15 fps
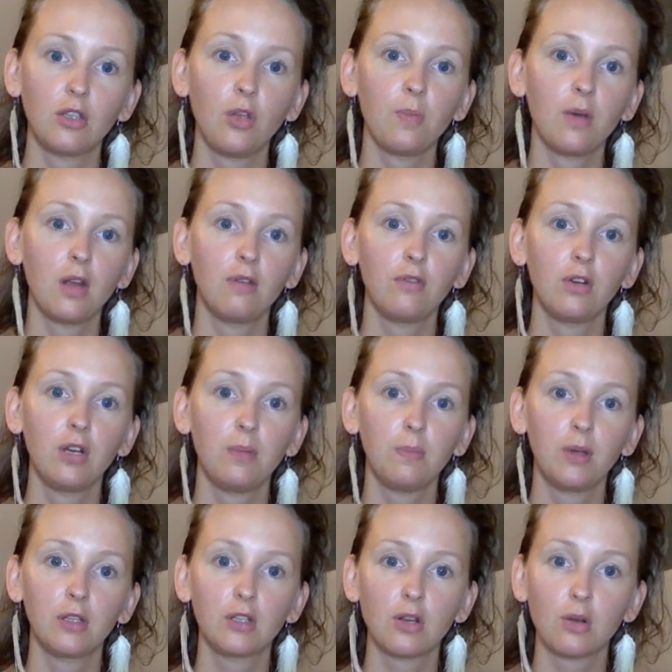You might have already
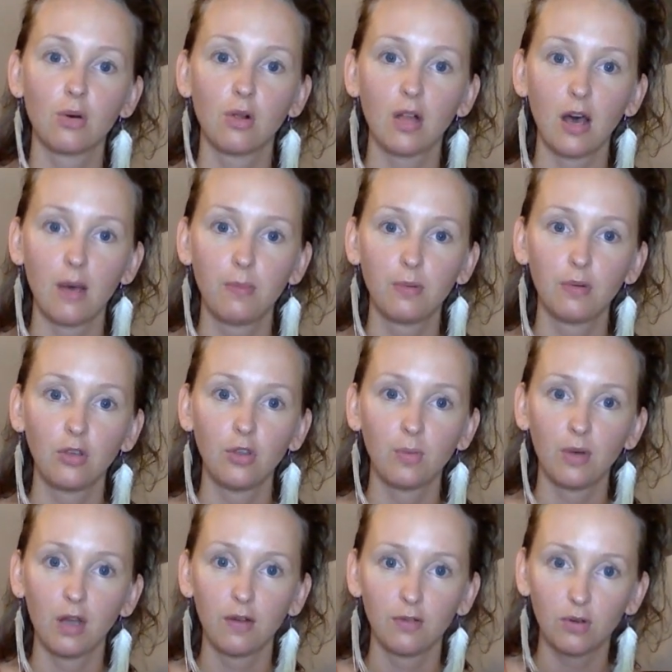picked it all up. You
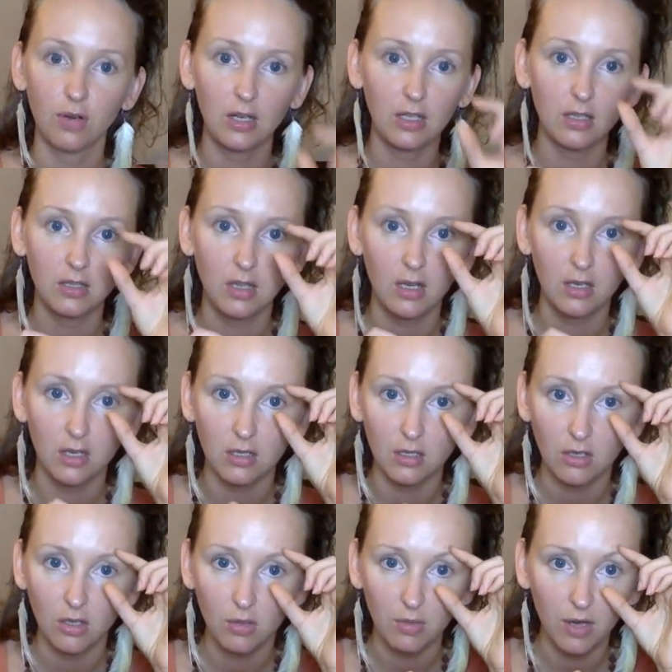might have already seen it.
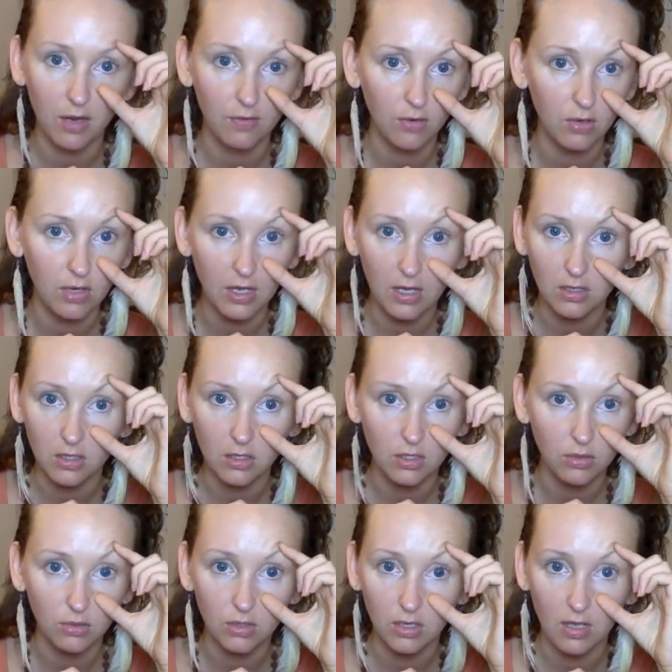You might have already
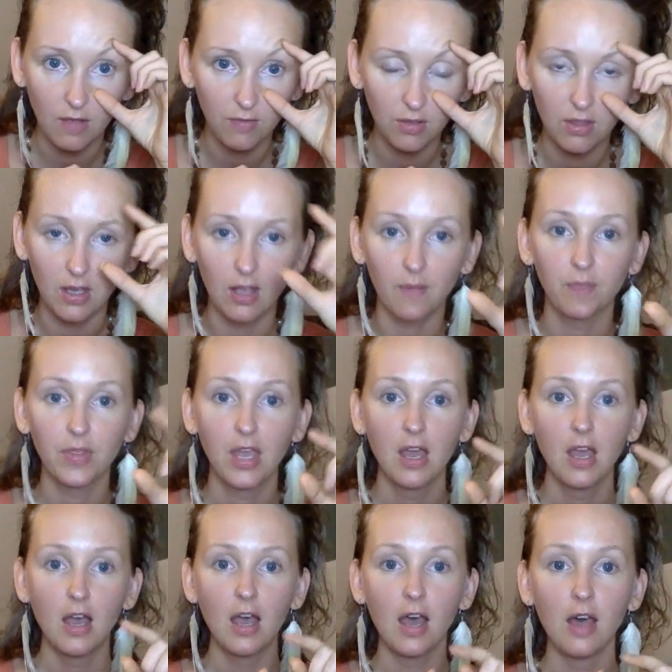understood everything.
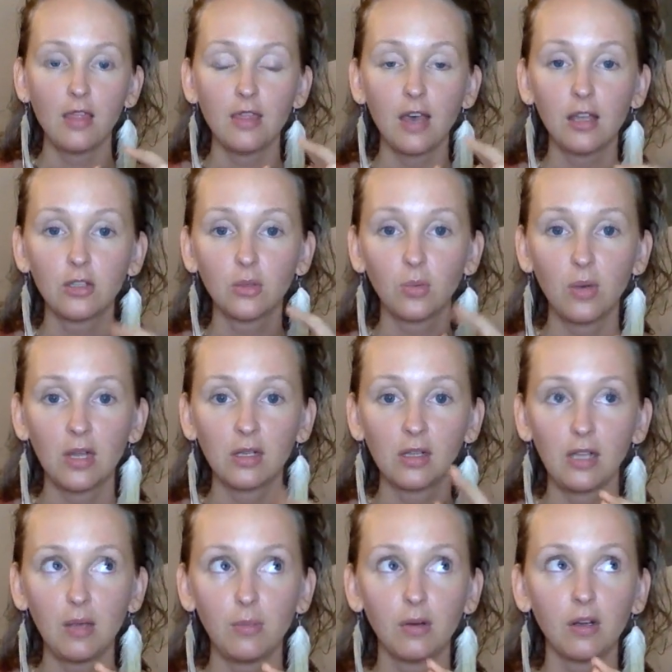And that's when
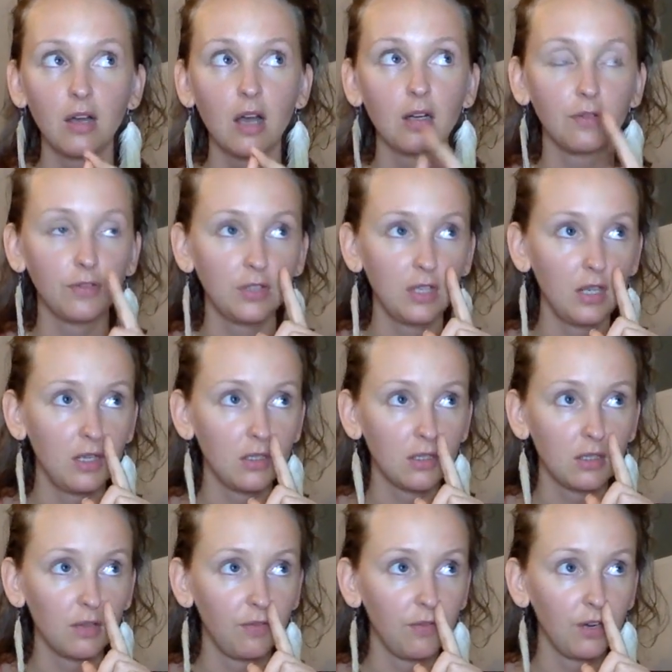Libra kind of sees.
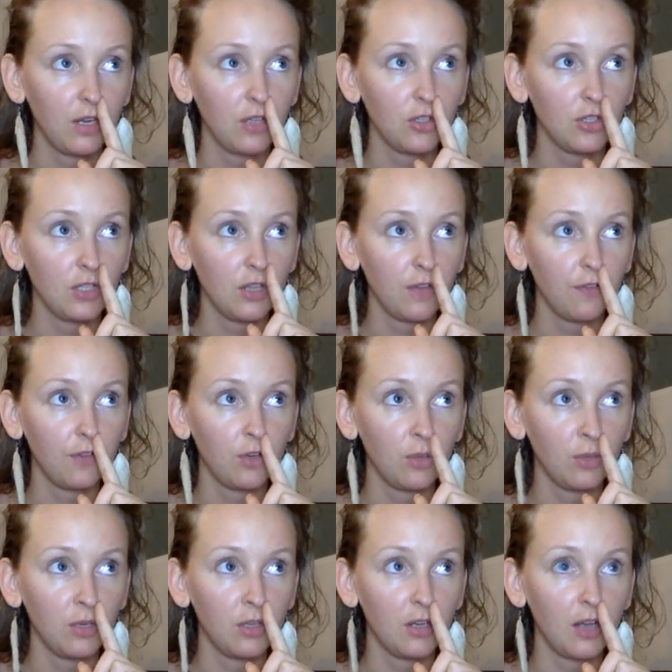This is a very interesting
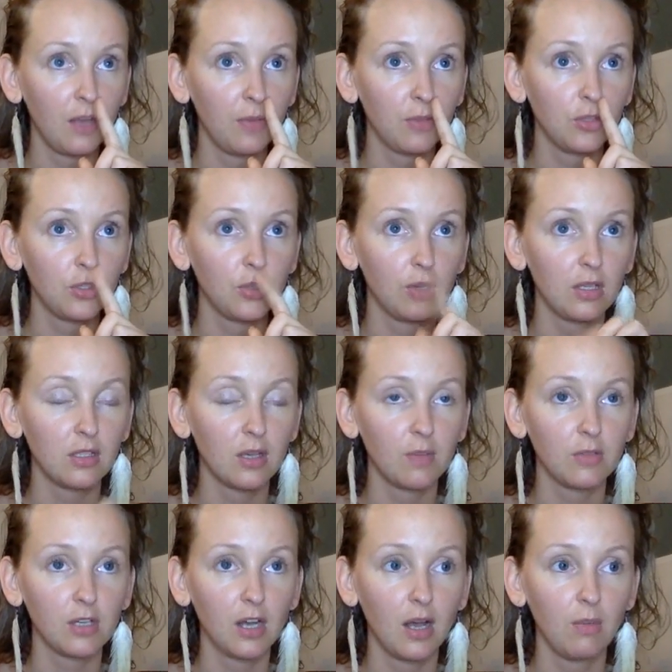phenomenon that happens to us
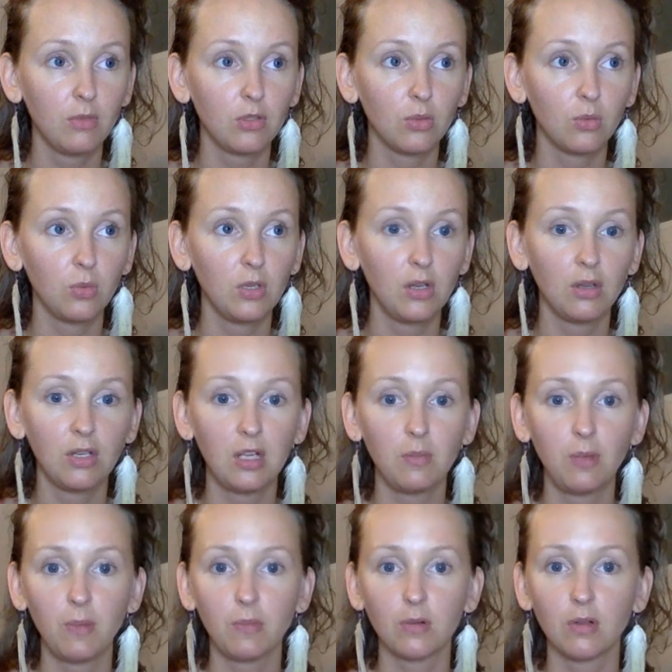sometimes. We don't need
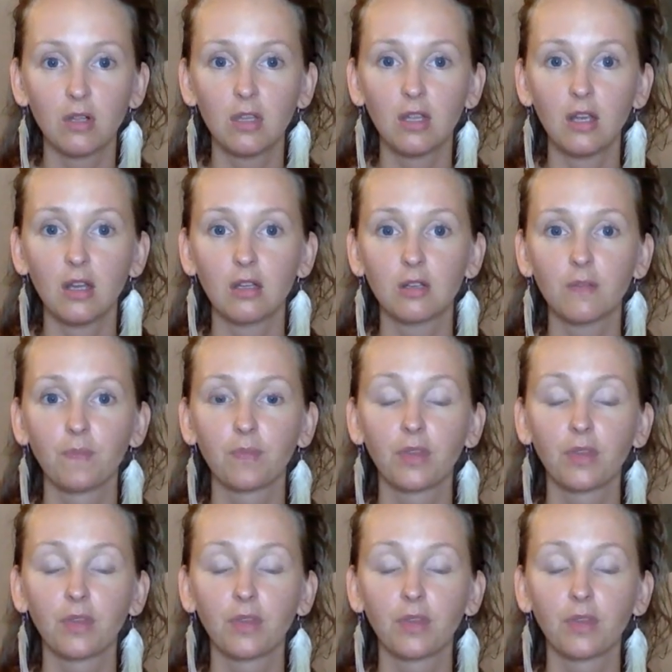people at the end.